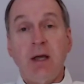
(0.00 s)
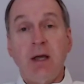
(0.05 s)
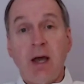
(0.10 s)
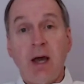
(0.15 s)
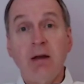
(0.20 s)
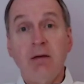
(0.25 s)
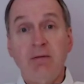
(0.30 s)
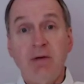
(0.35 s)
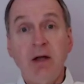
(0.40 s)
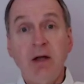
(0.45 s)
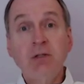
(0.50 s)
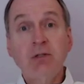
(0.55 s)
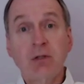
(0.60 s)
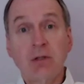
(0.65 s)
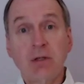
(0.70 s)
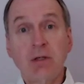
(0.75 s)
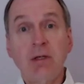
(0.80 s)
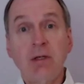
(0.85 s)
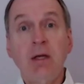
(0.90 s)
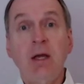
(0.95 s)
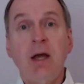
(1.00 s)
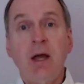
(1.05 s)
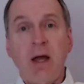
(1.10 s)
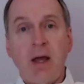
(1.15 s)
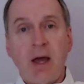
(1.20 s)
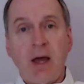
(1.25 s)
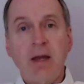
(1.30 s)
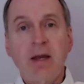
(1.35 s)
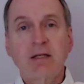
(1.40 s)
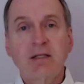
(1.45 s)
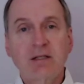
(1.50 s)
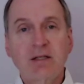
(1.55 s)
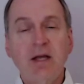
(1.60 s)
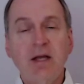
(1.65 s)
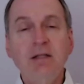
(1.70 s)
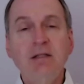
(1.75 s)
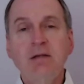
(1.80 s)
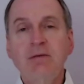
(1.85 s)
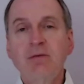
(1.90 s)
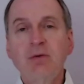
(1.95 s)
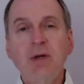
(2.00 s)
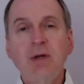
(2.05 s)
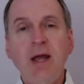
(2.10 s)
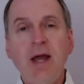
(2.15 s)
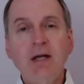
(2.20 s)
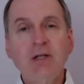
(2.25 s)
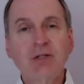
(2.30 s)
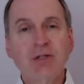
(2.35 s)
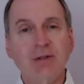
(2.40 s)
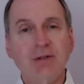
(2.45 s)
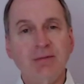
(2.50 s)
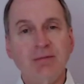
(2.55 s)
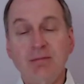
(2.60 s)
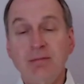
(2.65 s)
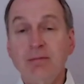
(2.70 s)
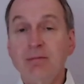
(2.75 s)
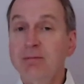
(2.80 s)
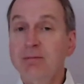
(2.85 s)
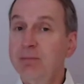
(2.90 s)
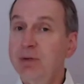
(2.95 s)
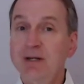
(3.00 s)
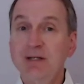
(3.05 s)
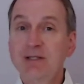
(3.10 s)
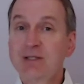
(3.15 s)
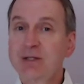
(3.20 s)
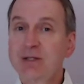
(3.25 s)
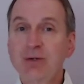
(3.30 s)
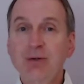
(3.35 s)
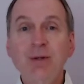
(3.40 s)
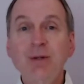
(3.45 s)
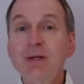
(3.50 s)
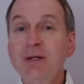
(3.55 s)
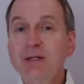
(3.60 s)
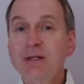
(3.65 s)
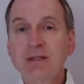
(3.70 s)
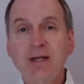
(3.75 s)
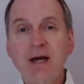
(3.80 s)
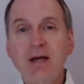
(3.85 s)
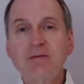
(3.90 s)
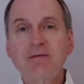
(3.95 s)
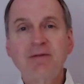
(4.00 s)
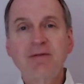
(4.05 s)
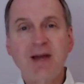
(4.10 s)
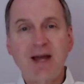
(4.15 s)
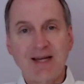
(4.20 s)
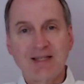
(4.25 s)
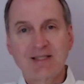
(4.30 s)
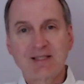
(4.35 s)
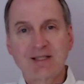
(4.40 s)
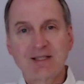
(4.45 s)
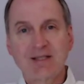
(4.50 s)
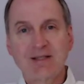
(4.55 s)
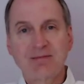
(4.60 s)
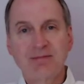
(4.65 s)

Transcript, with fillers: and eventually an extensive reaction but it certainly is not fast.